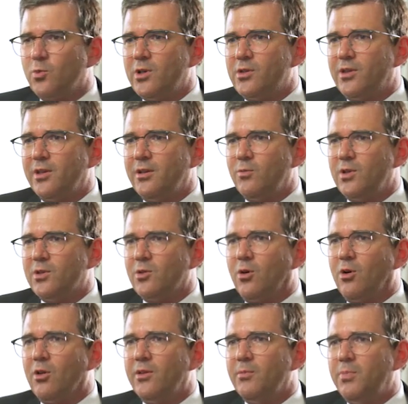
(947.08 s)
with
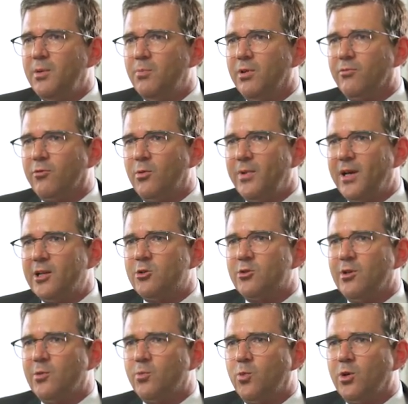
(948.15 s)
all the people from
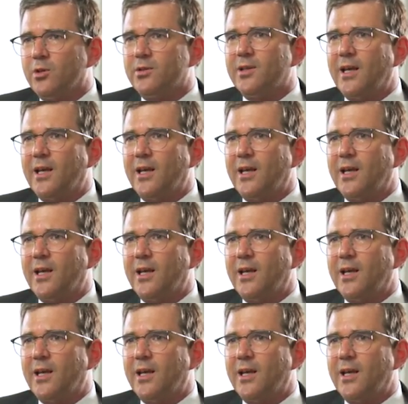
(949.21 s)
Edwards